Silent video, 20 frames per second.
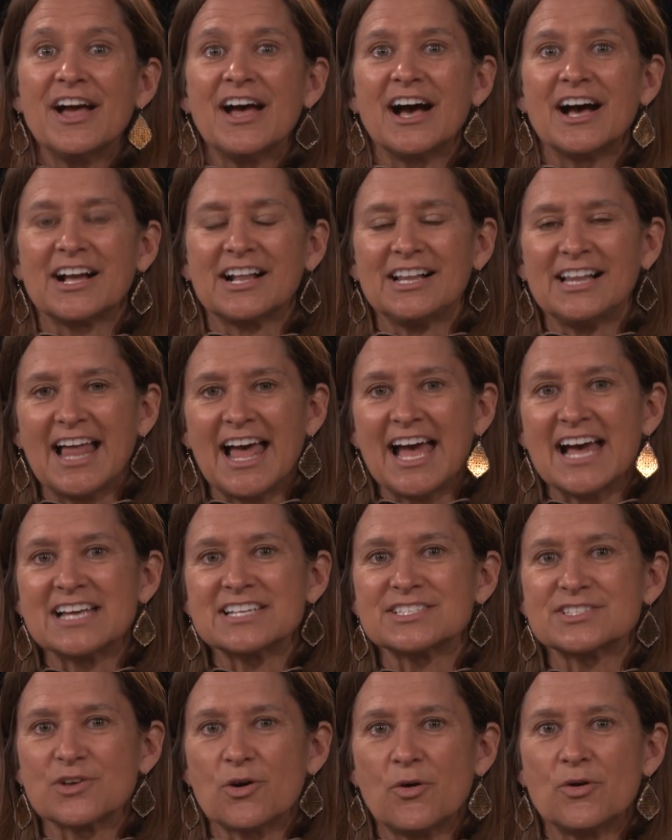a
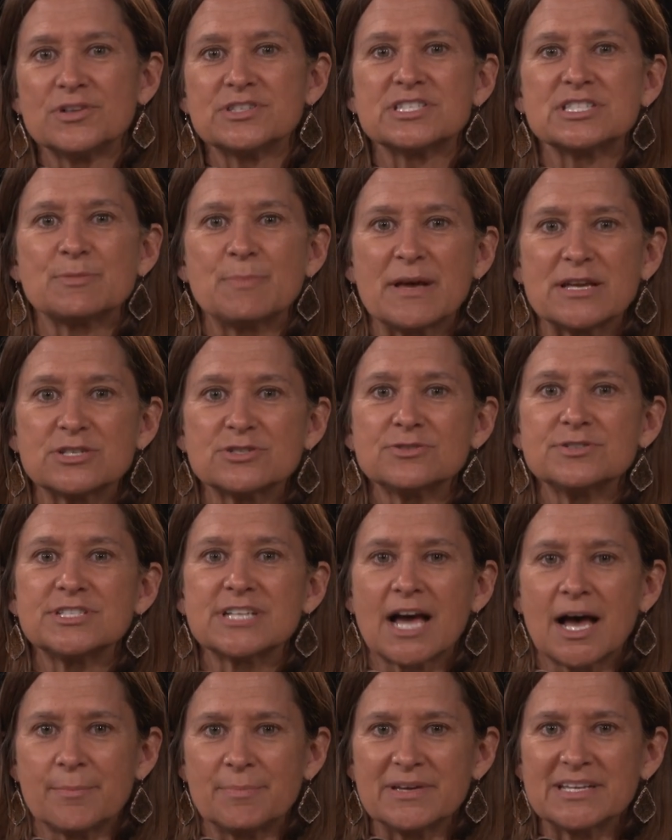class on special
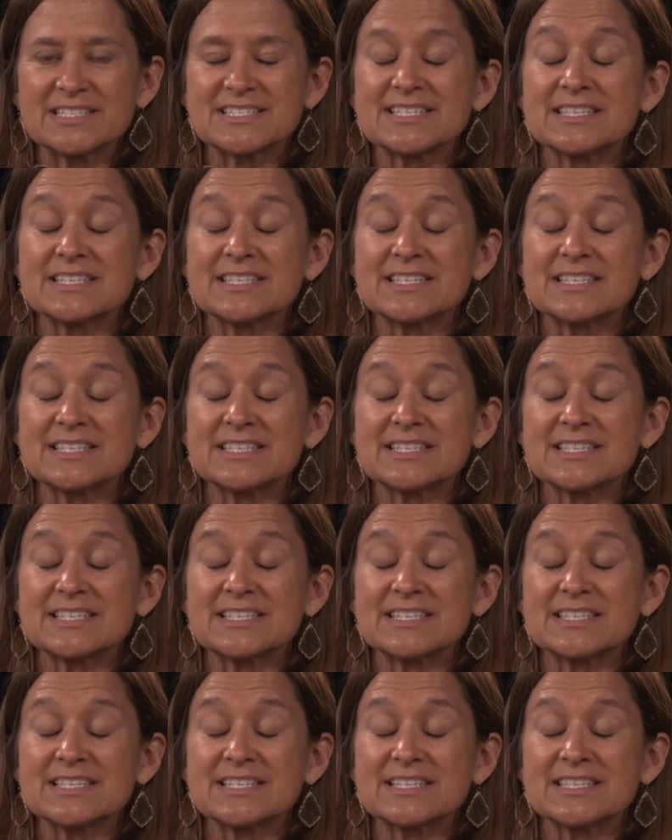topics,